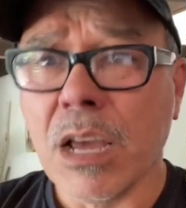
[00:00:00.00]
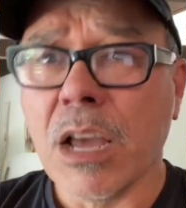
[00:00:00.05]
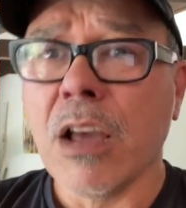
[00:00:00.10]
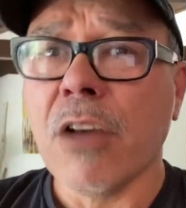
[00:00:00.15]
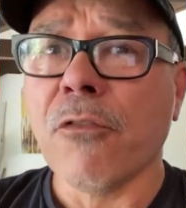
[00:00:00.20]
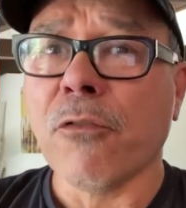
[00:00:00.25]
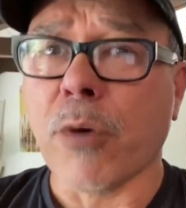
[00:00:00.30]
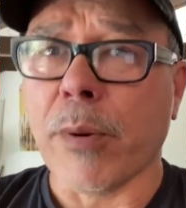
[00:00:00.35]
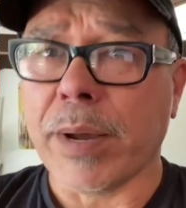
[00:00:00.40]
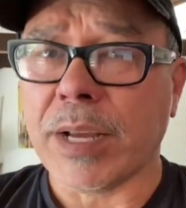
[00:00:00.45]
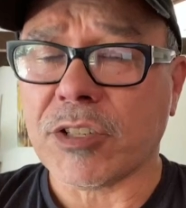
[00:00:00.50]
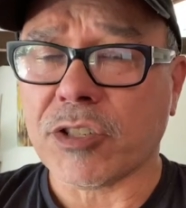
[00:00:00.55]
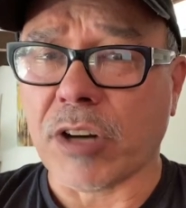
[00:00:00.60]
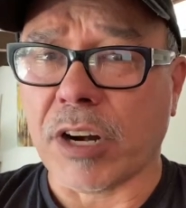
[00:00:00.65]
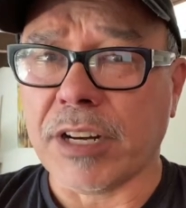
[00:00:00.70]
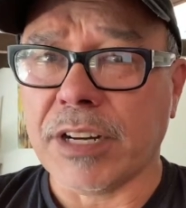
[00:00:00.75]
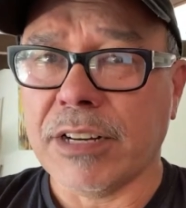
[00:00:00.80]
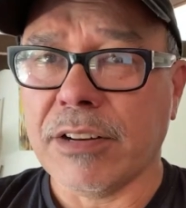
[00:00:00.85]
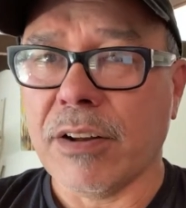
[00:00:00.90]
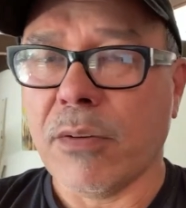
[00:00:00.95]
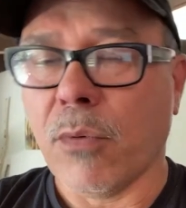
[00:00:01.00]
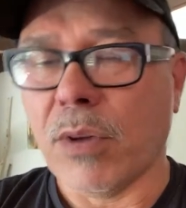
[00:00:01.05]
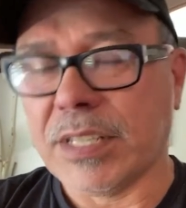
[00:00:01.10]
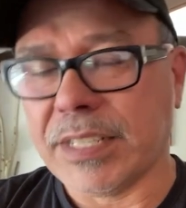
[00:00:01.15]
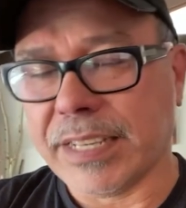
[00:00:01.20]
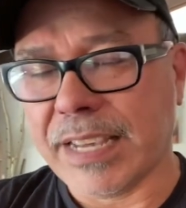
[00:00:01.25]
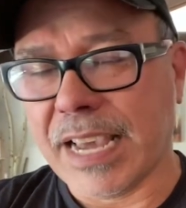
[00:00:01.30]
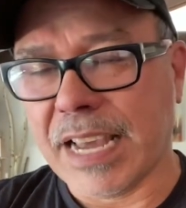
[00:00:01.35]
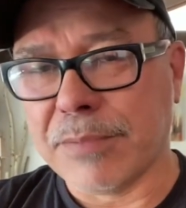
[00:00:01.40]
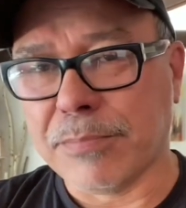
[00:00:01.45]
before we get started, once
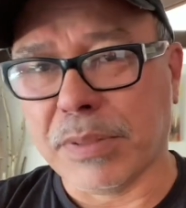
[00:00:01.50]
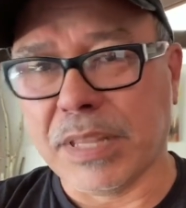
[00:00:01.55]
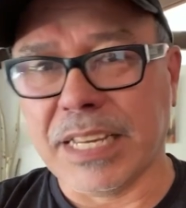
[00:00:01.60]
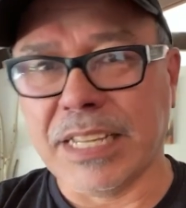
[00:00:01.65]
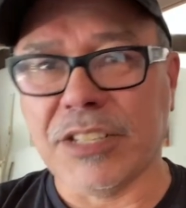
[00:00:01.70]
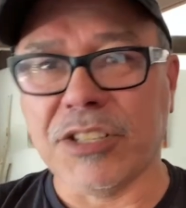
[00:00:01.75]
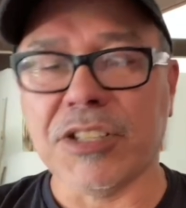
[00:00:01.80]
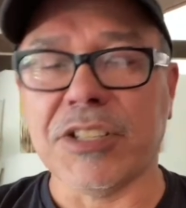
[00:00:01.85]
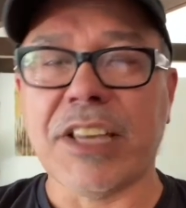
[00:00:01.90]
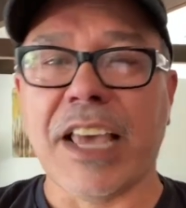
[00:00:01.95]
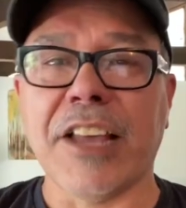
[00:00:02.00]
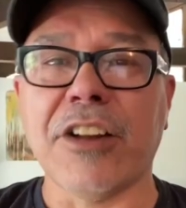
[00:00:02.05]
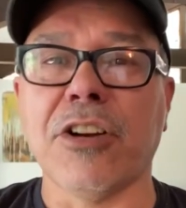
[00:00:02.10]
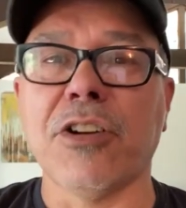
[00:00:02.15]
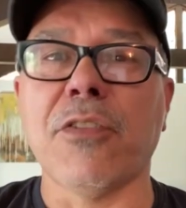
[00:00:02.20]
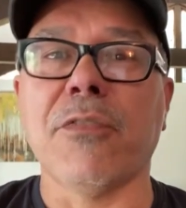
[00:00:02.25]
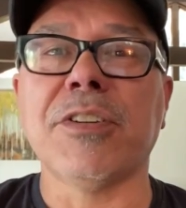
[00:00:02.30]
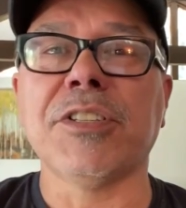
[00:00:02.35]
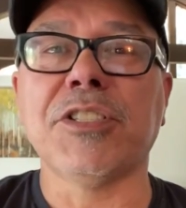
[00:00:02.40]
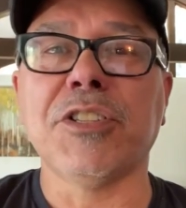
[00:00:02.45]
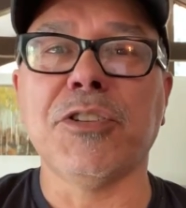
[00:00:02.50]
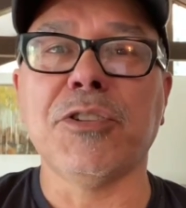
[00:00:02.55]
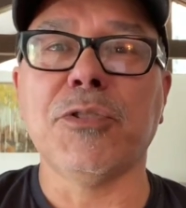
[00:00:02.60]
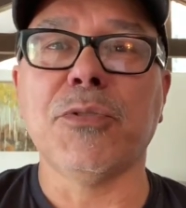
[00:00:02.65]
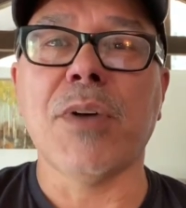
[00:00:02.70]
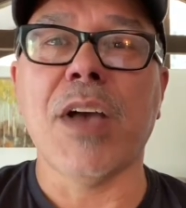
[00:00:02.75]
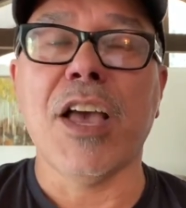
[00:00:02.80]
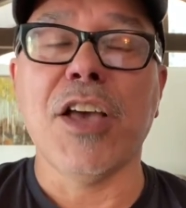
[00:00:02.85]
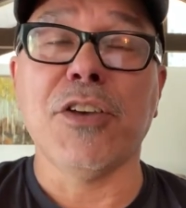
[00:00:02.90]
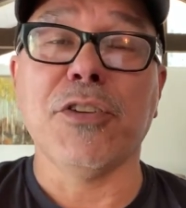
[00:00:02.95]
again, please just head on over
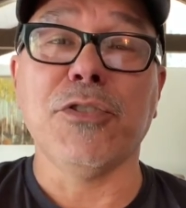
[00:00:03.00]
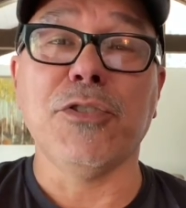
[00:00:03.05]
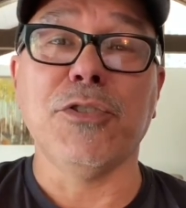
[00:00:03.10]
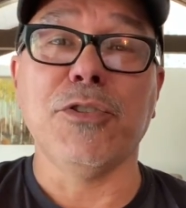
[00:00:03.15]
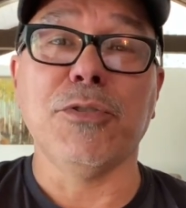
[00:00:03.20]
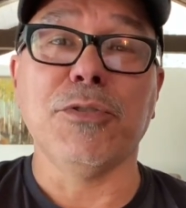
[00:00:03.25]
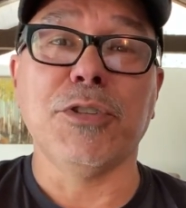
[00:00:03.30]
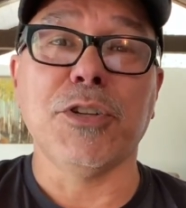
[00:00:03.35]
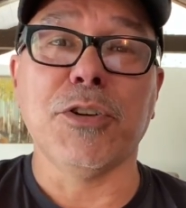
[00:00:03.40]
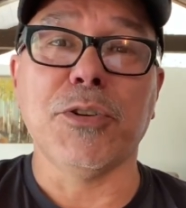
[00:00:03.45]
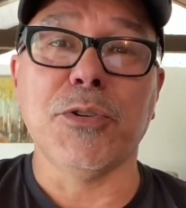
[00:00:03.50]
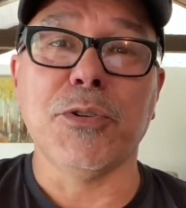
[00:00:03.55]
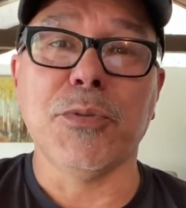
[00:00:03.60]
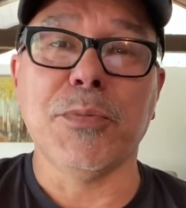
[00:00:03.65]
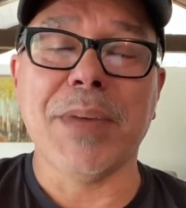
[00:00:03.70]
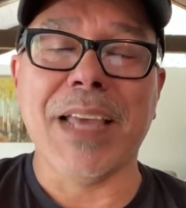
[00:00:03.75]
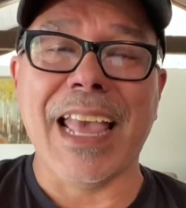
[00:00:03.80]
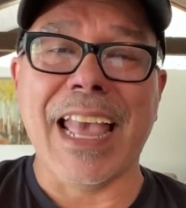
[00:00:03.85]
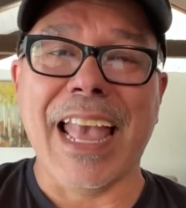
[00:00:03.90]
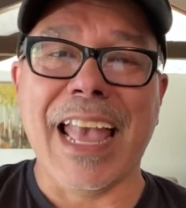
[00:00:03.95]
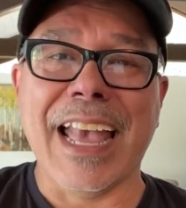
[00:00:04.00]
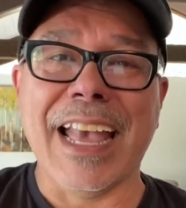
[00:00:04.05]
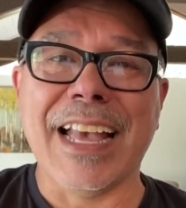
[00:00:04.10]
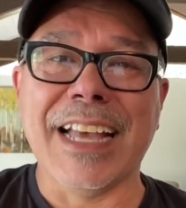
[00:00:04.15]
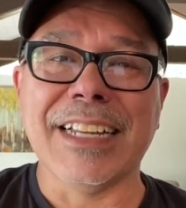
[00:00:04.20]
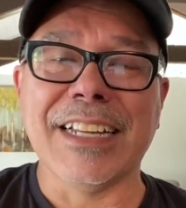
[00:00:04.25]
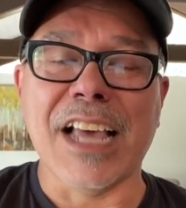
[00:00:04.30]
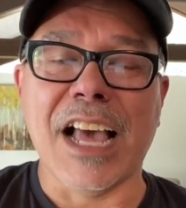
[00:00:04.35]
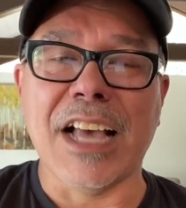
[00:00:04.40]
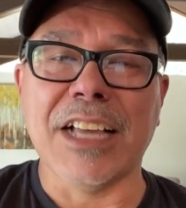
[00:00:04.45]
to YouTube
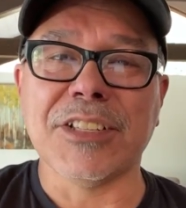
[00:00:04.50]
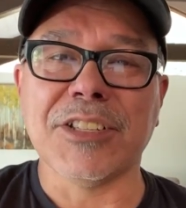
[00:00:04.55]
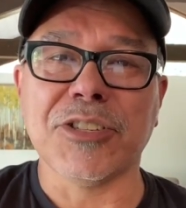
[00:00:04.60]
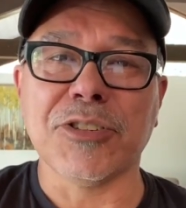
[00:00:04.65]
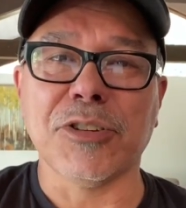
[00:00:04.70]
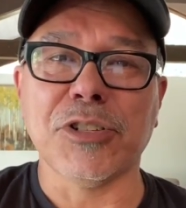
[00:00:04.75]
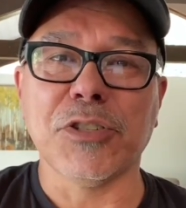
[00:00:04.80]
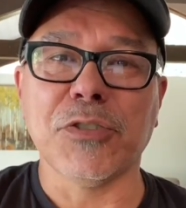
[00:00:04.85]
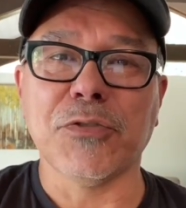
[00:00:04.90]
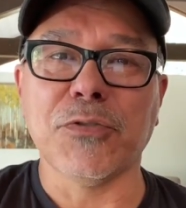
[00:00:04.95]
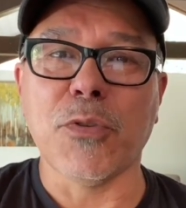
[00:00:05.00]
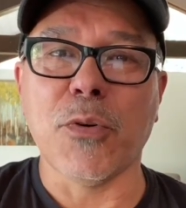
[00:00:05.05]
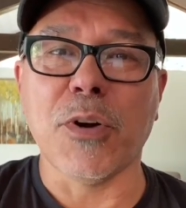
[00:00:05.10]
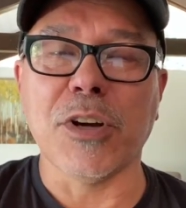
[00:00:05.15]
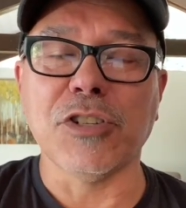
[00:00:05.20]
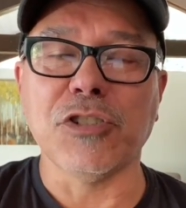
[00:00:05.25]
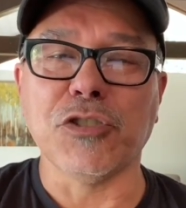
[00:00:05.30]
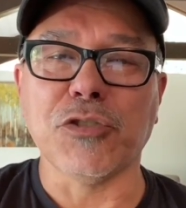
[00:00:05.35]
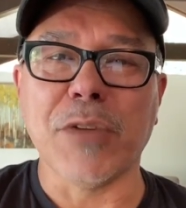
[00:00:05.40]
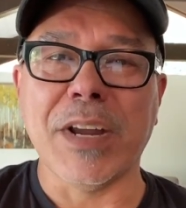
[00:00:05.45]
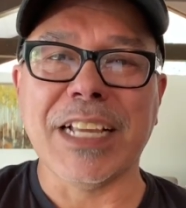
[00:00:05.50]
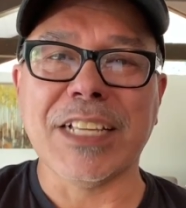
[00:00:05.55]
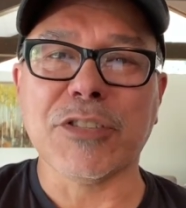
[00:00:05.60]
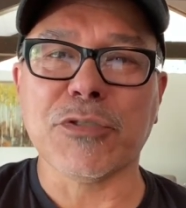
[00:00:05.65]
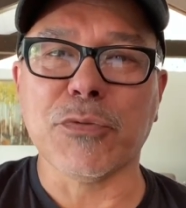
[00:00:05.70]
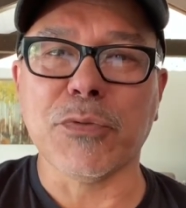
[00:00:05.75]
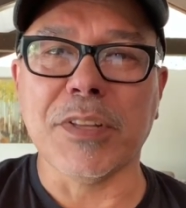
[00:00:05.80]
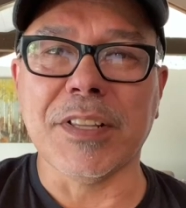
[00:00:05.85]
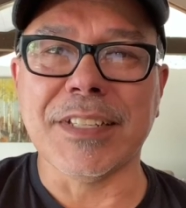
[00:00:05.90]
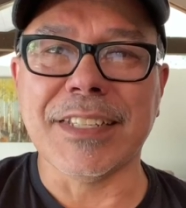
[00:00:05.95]
and search for Drake's
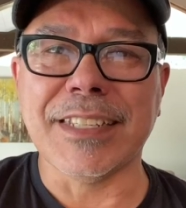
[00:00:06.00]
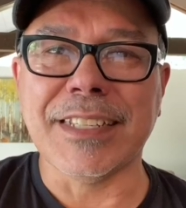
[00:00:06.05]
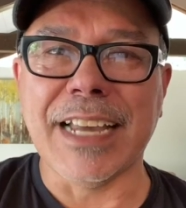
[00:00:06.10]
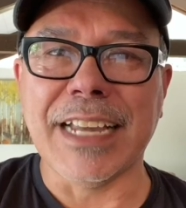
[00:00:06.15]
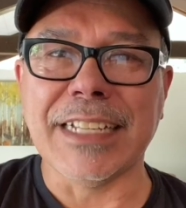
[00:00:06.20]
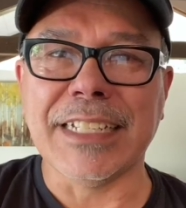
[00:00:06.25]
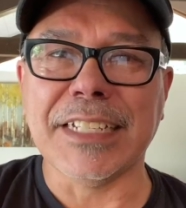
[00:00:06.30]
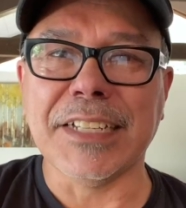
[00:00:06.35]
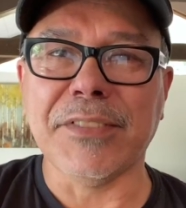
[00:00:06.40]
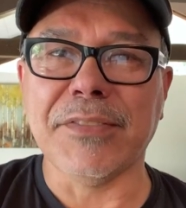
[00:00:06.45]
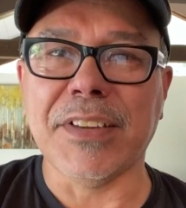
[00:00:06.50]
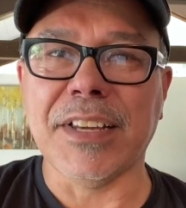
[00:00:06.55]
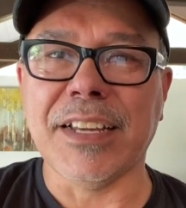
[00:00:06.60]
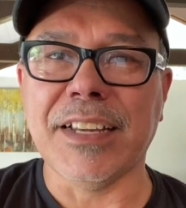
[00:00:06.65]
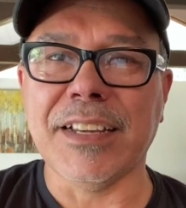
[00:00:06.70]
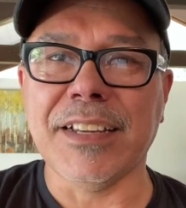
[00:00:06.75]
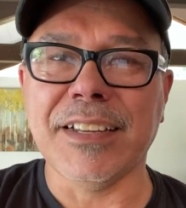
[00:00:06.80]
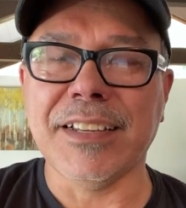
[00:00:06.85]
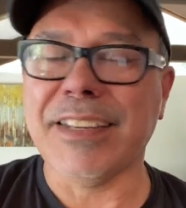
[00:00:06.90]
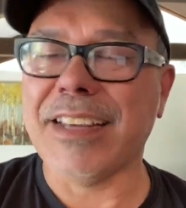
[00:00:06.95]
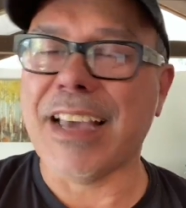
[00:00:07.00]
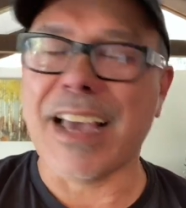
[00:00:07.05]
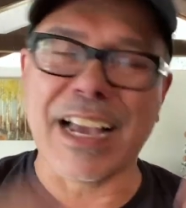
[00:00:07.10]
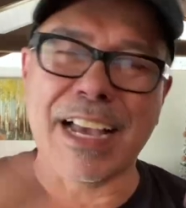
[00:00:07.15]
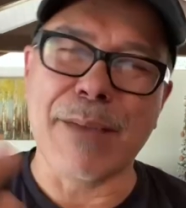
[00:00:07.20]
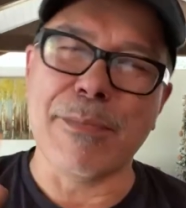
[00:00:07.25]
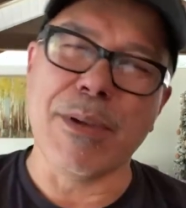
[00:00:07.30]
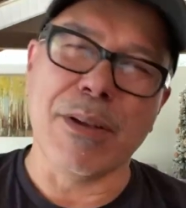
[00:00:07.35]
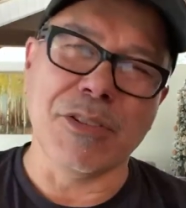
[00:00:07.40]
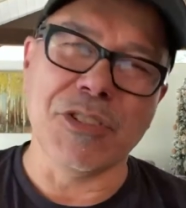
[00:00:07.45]
Real Estate TV. Yeah, I
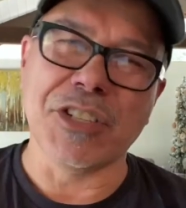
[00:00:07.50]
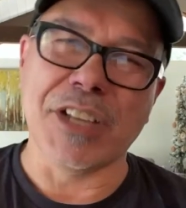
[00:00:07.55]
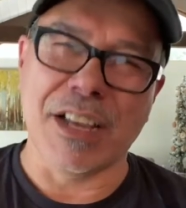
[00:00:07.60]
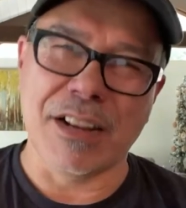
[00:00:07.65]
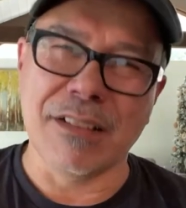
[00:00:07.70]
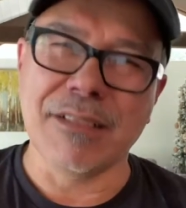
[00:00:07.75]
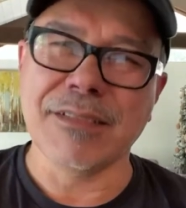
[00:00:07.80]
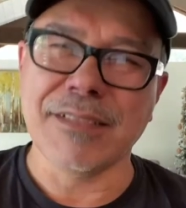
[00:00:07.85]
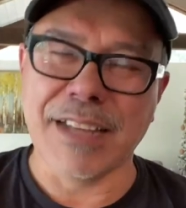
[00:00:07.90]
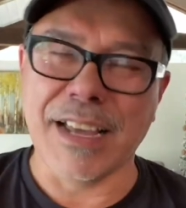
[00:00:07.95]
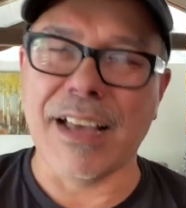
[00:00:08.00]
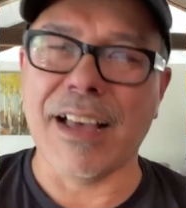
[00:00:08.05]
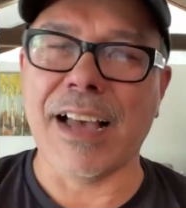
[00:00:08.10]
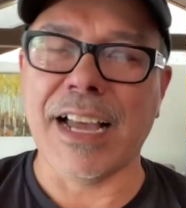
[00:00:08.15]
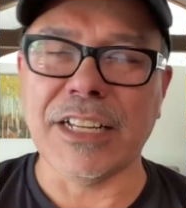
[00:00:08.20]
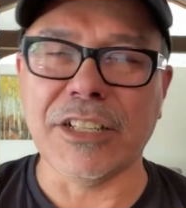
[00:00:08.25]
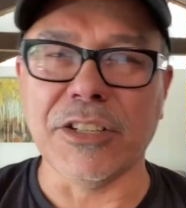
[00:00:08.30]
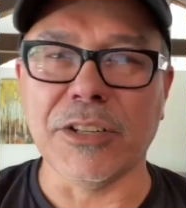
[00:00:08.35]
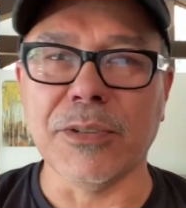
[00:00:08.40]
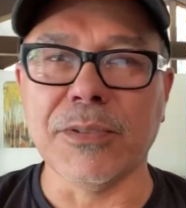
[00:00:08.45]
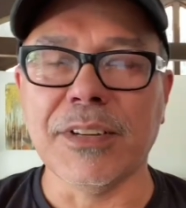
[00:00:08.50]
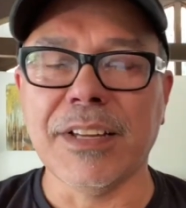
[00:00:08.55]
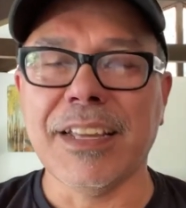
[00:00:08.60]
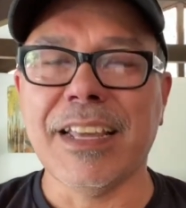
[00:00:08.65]
got my own channel. Yeah, I do.